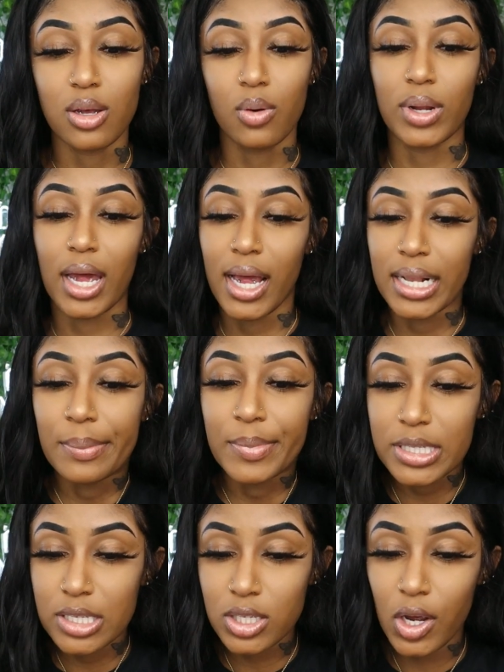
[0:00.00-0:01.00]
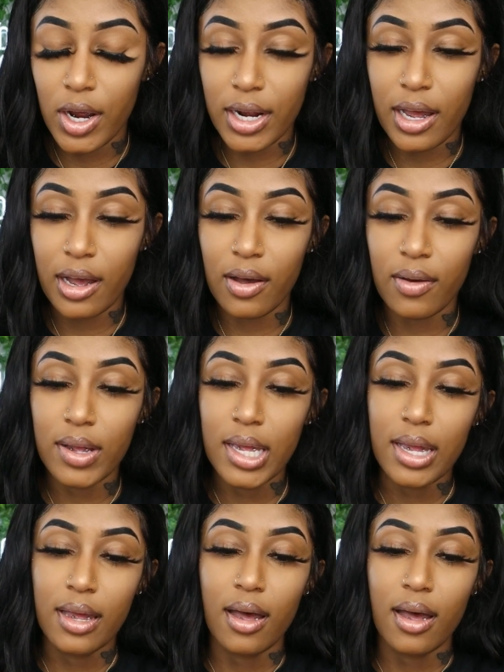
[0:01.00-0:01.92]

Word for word: So when I hand a business card out,